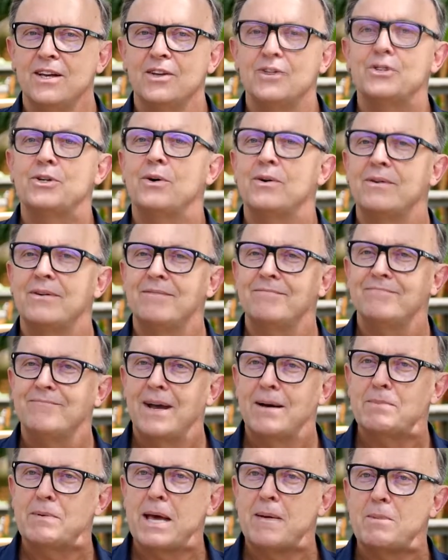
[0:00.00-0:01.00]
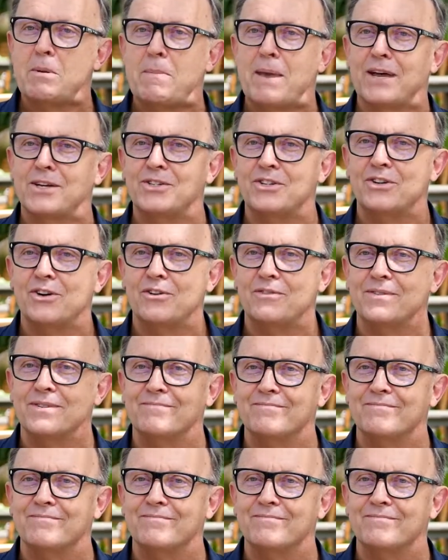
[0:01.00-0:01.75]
So I'm coming back as a dolphin.